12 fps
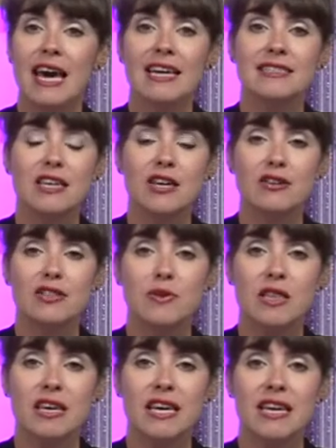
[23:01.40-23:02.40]
Katie, who do
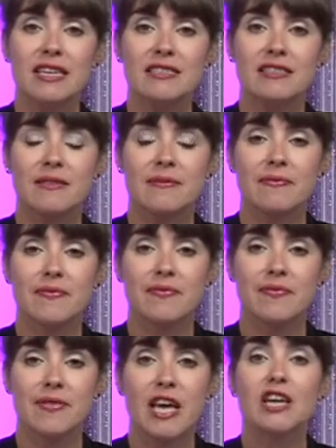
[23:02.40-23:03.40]
we think it is?
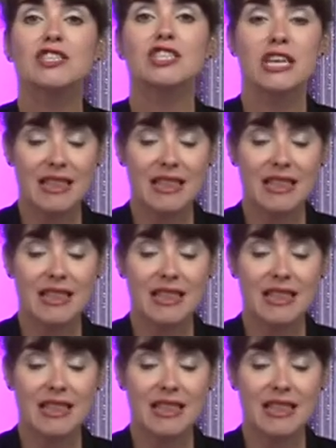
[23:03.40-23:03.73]
She